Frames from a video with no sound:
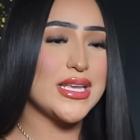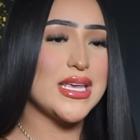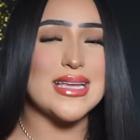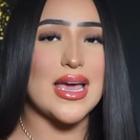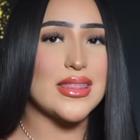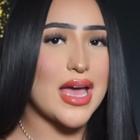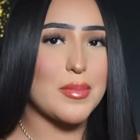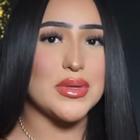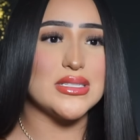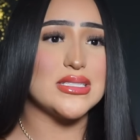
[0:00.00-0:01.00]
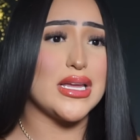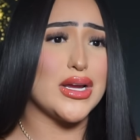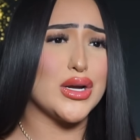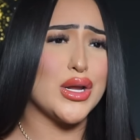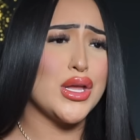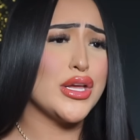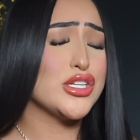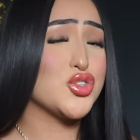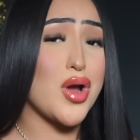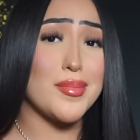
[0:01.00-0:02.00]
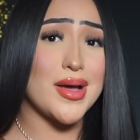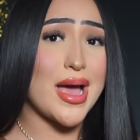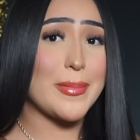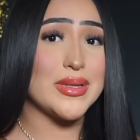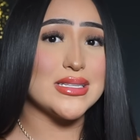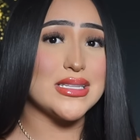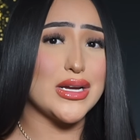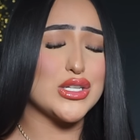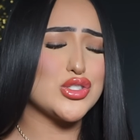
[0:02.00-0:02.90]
death happens there, trauma happens there.